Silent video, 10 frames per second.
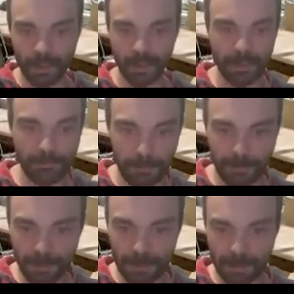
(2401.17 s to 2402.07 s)
Okay,
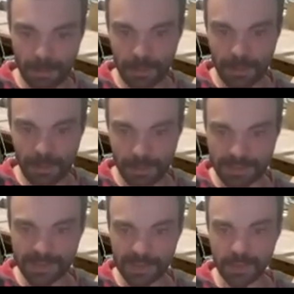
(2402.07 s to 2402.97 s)

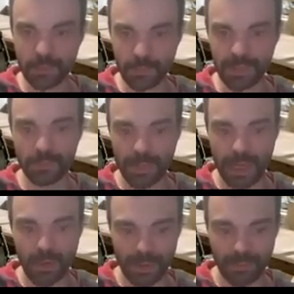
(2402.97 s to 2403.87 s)
let's assume we do
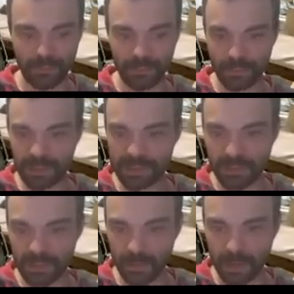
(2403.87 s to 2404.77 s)
now have these
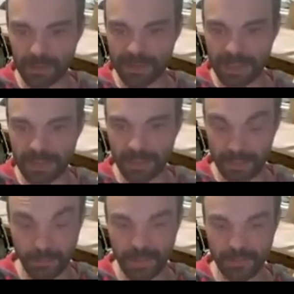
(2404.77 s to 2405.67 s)
5 blocks,
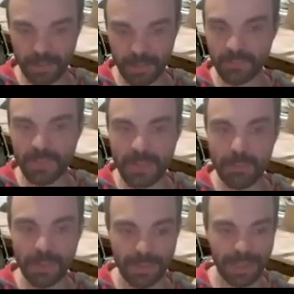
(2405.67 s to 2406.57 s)
and we give
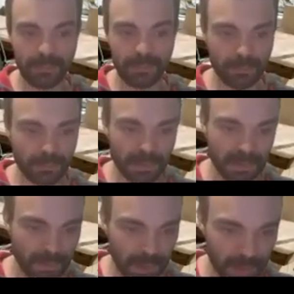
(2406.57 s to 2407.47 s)
them a name
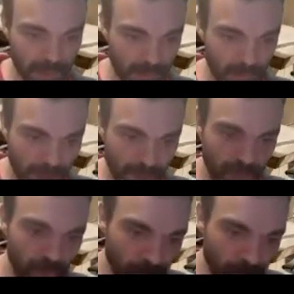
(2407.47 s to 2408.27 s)
so that I don't have to